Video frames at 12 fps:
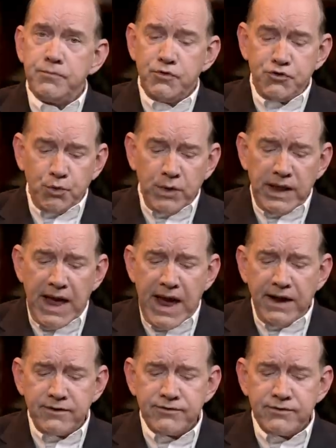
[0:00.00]
to
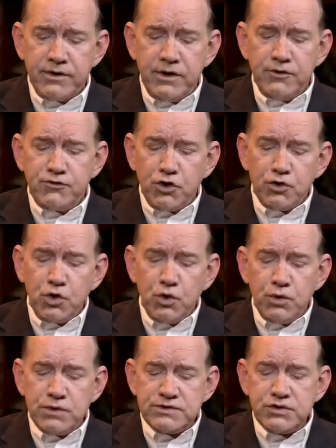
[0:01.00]
relax, to
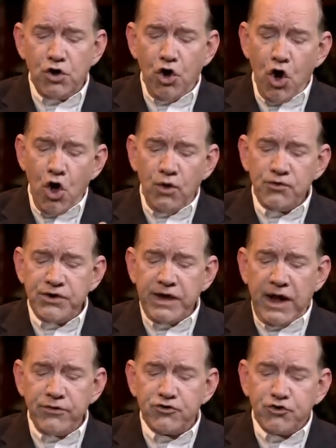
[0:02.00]
lose
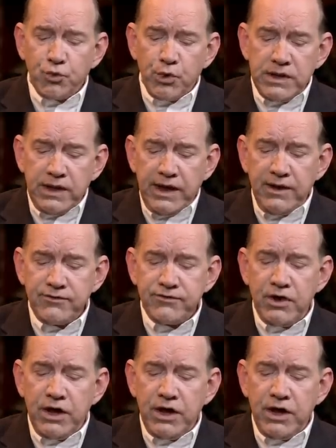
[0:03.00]
altogether, to release,